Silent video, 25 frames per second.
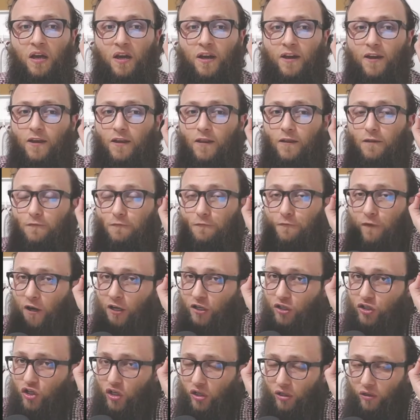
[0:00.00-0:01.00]
the
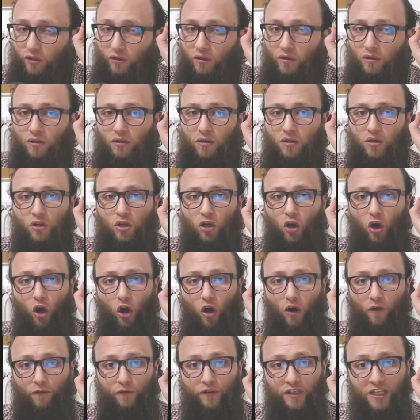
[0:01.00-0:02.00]
function
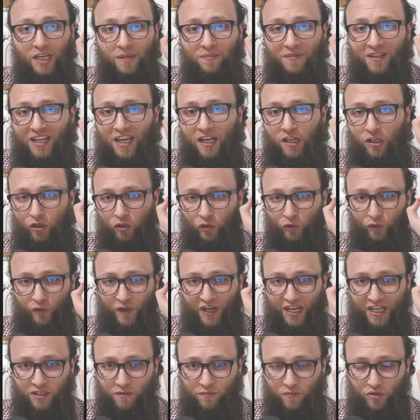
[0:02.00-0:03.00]
of chemical
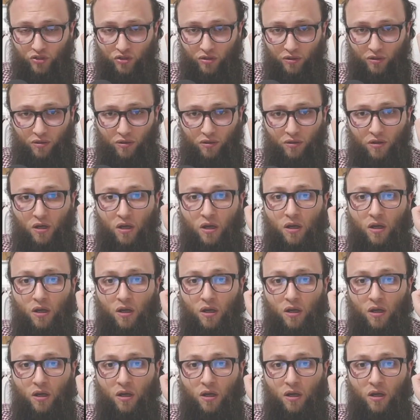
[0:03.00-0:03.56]
neurotransmission